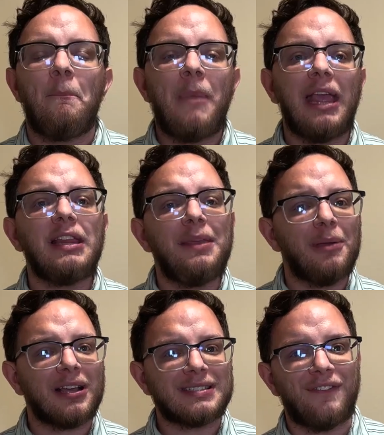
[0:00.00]
Mainly
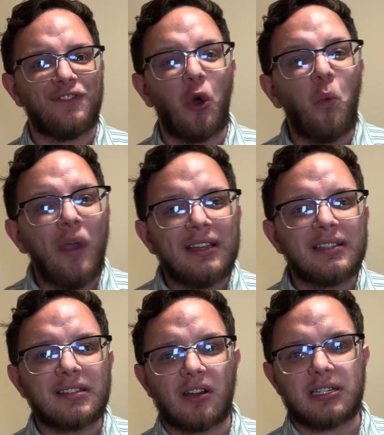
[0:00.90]
because if the wind
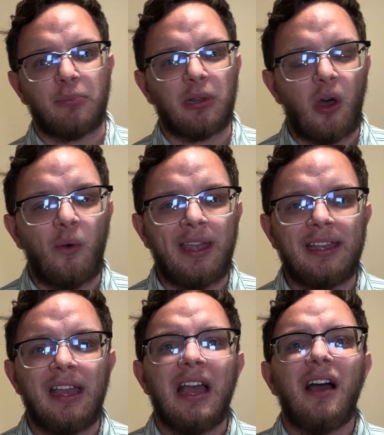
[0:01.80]
starts
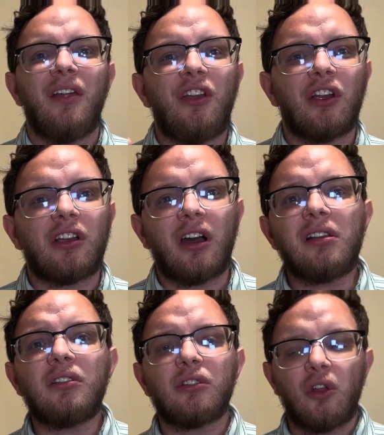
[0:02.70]
blowing, they're
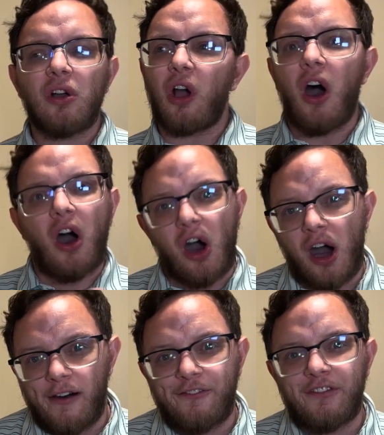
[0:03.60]
gonna look
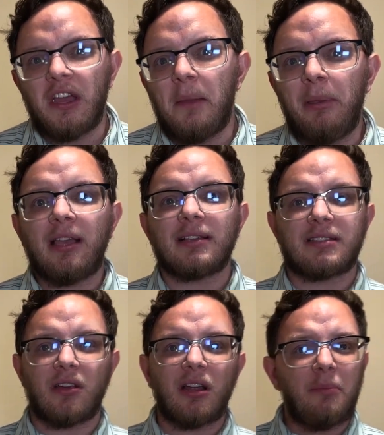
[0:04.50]
off because
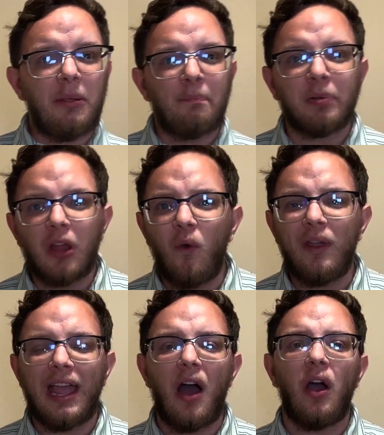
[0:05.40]
they're gonna be
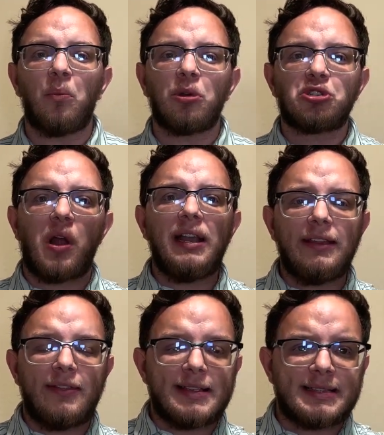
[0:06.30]
blowing out and we're trying to
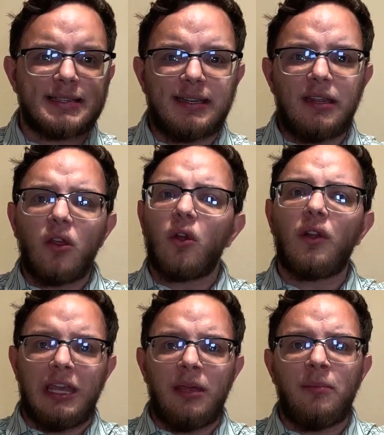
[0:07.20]
get this
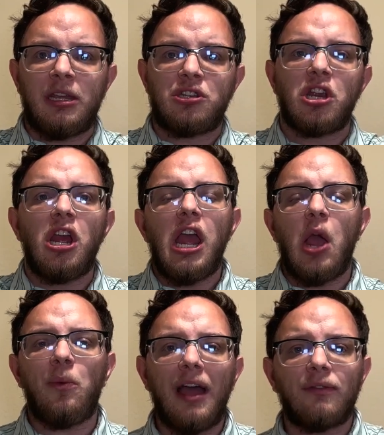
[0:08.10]
still image
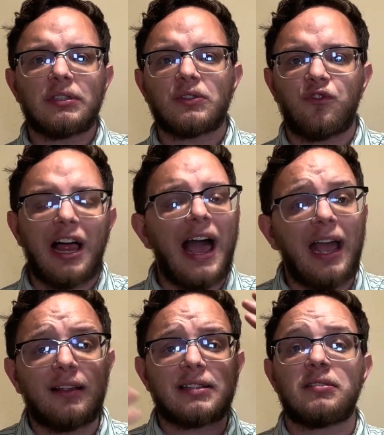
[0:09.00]
and we have this
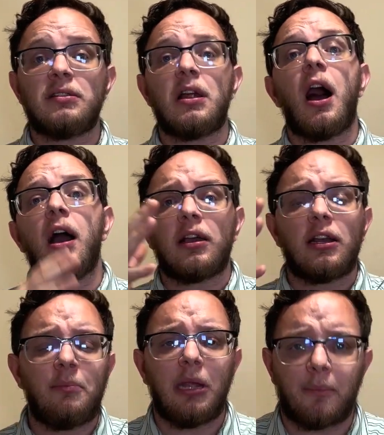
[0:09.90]
flag that's not
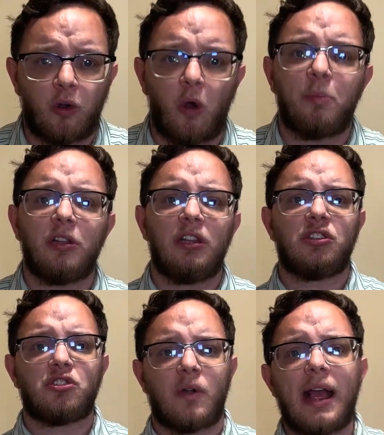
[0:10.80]
gonna be appropriately
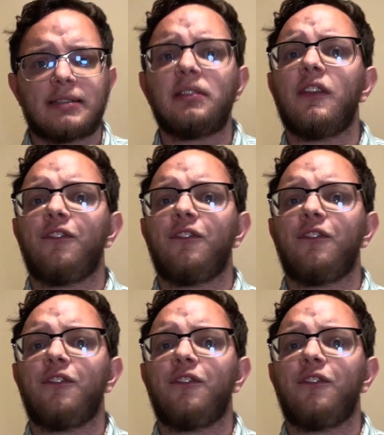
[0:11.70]
addressed in the